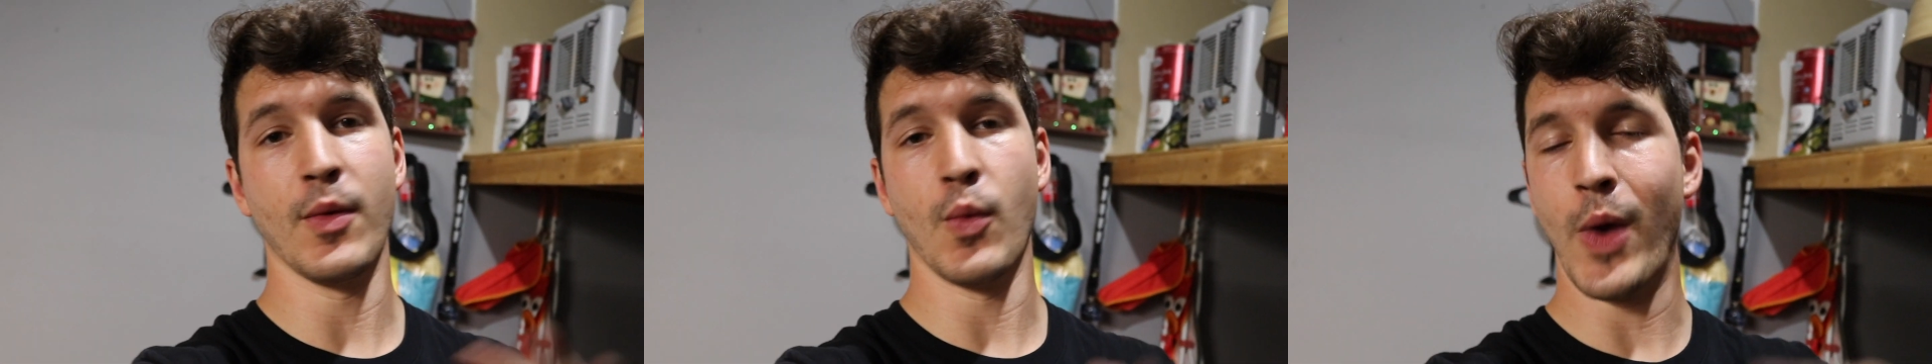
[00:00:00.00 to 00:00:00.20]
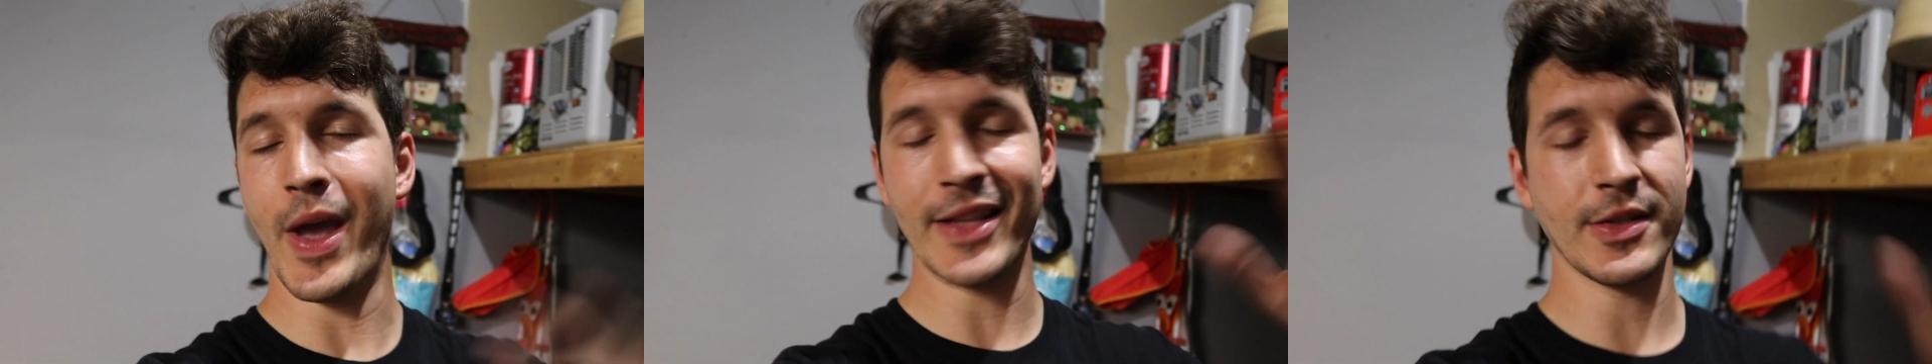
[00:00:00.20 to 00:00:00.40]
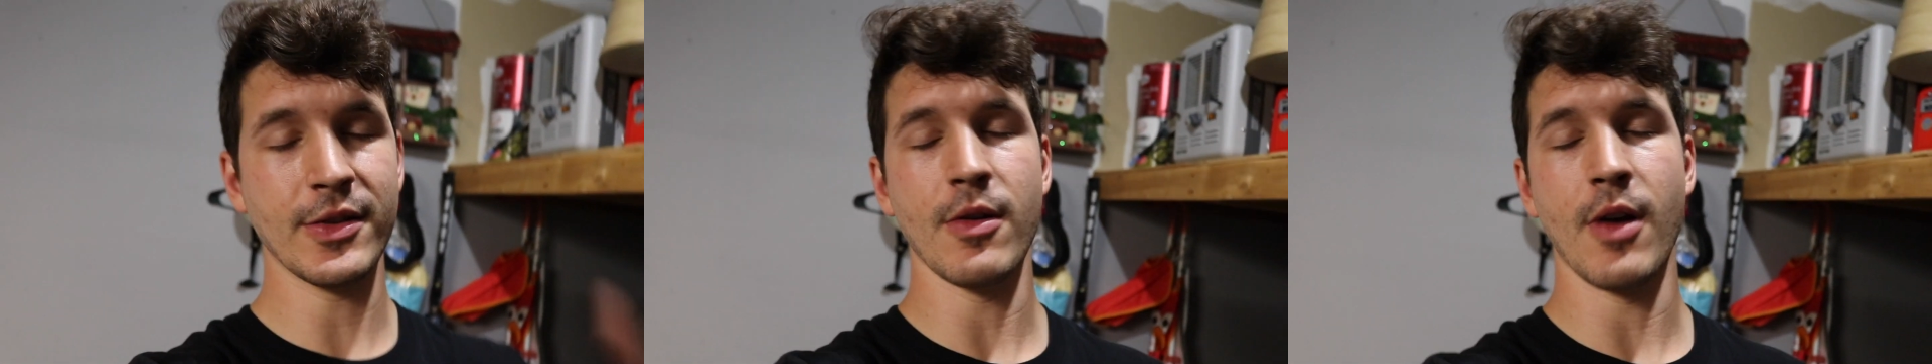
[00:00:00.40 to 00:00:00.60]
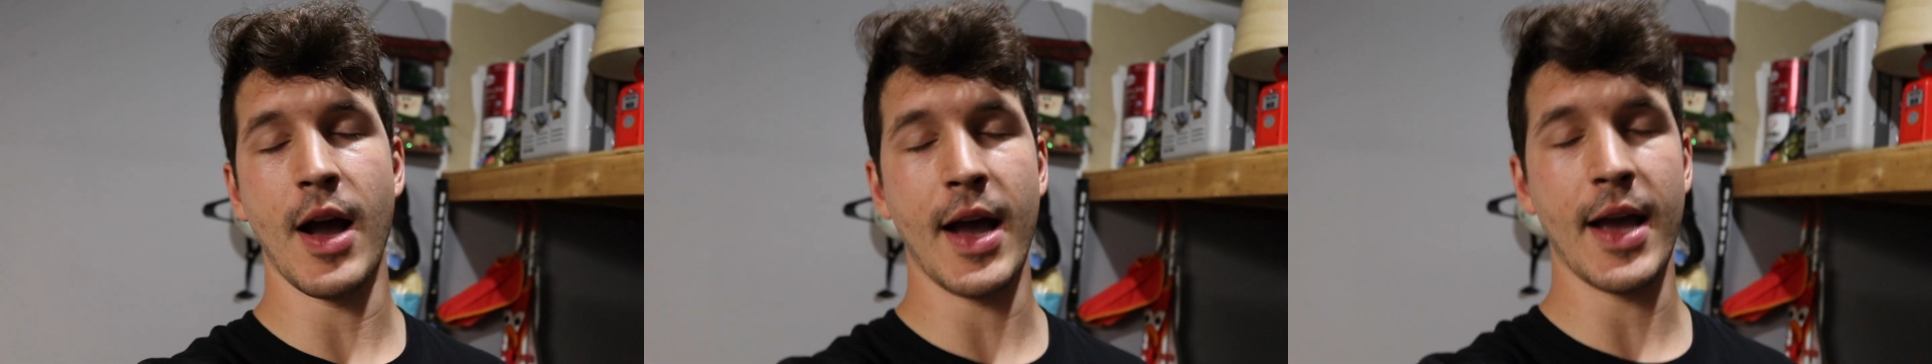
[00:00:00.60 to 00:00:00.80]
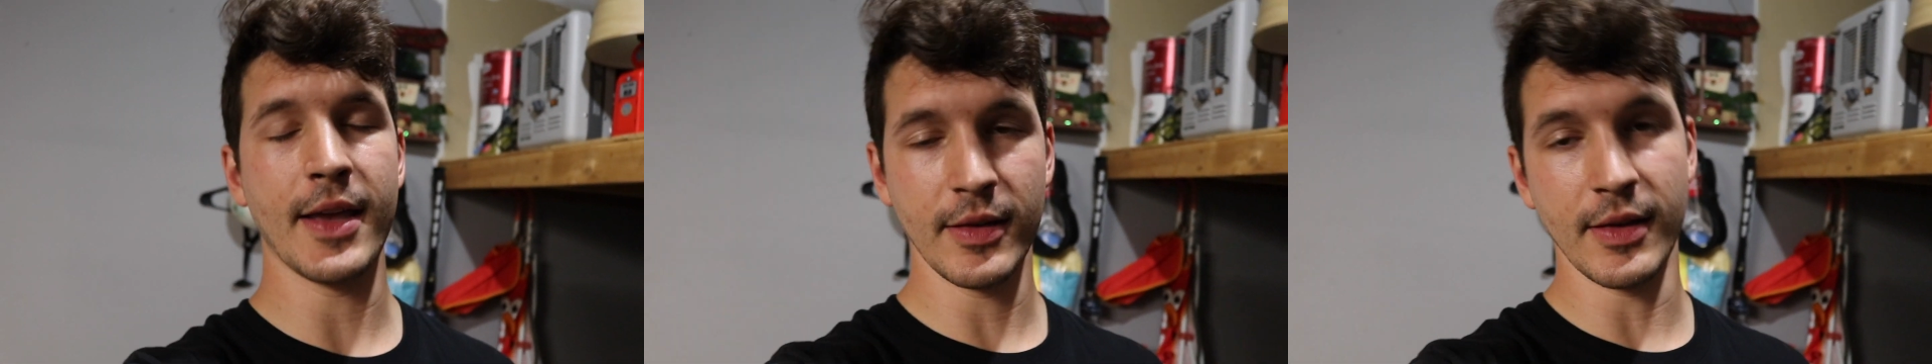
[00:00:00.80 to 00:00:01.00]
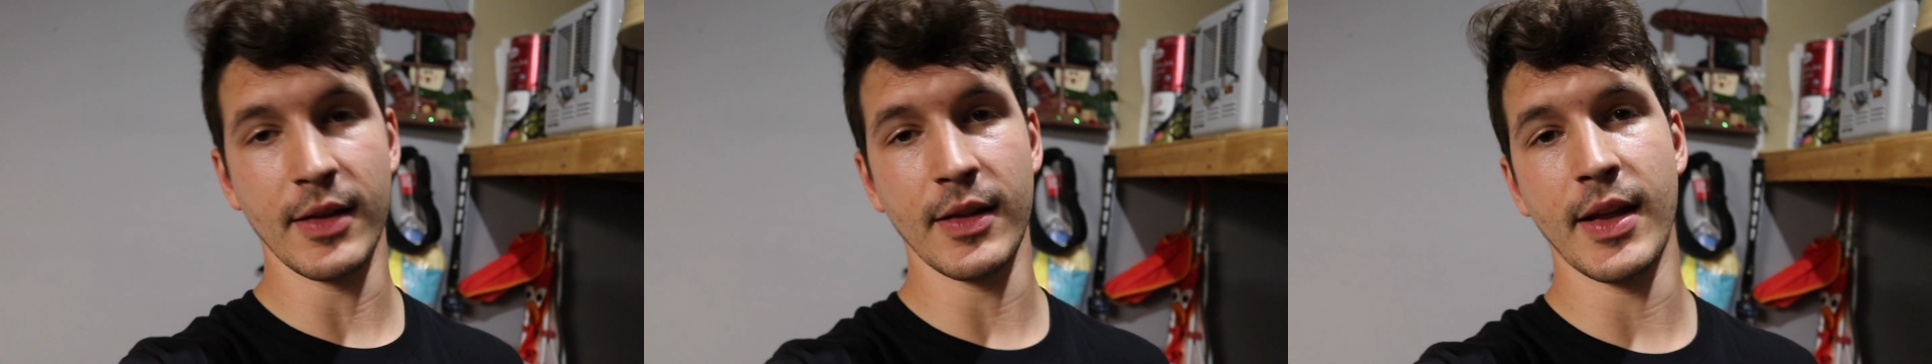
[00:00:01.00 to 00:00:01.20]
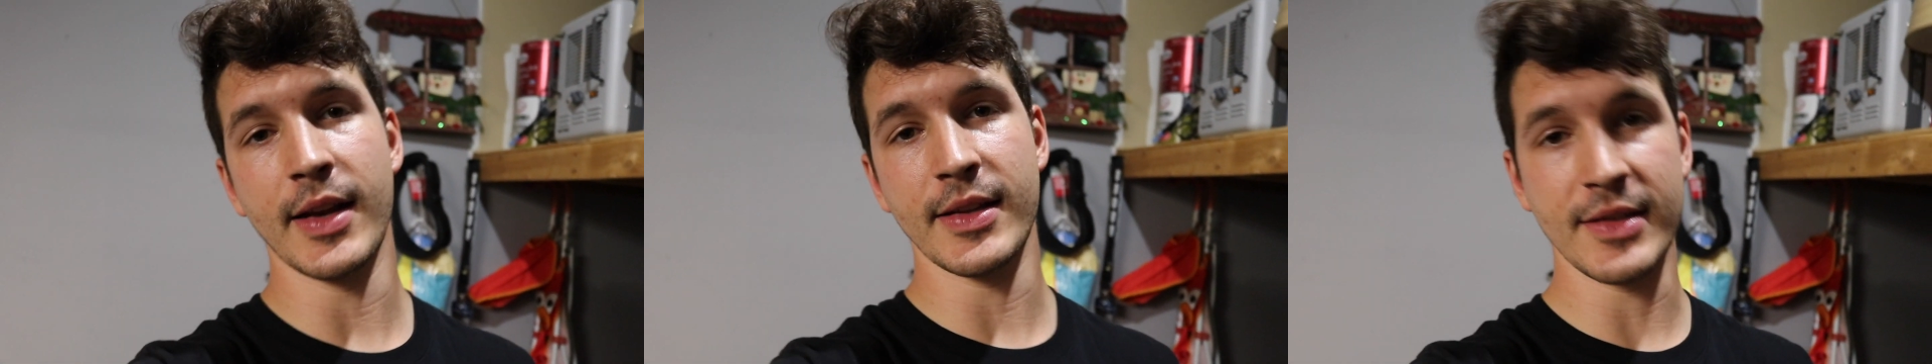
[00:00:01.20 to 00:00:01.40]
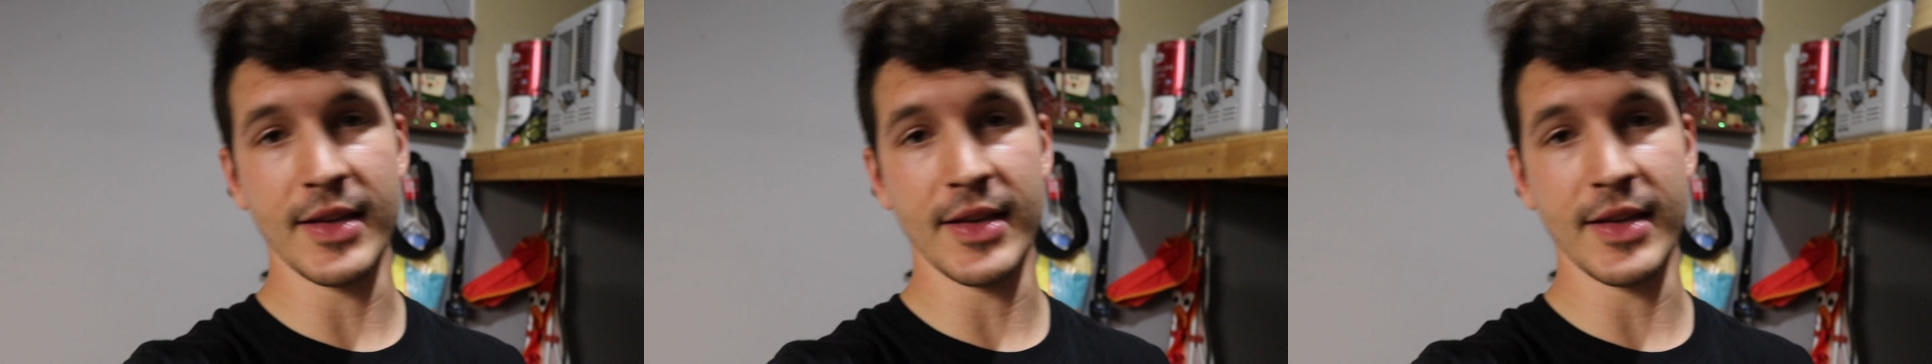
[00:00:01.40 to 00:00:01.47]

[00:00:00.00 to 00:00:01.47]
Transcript: way too high. Gonna let it